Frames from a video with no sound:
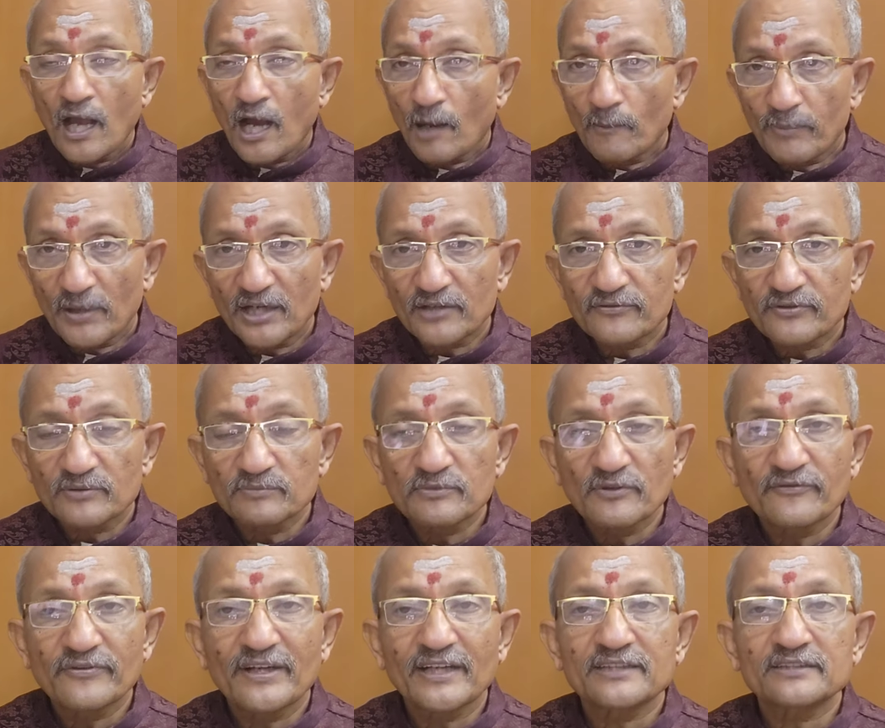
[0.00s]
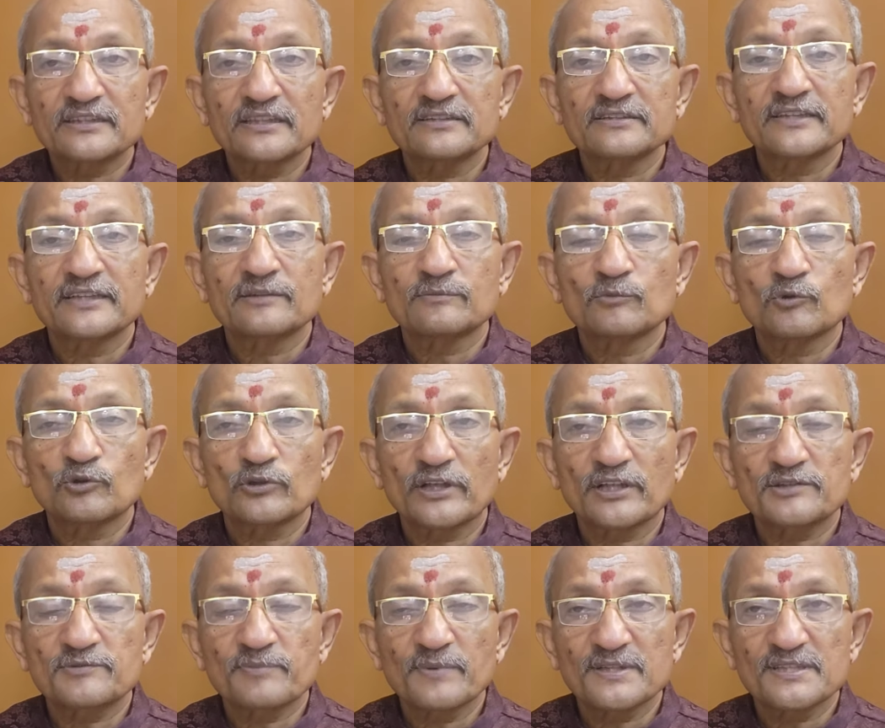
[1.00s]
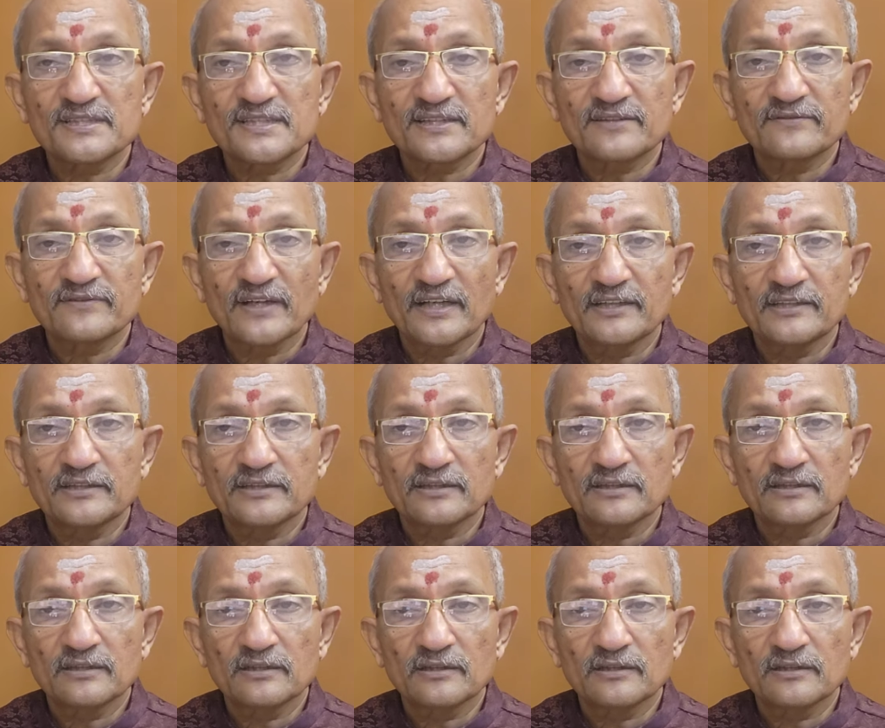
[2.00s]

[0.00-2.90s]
Apart from the fact that they are more expensive and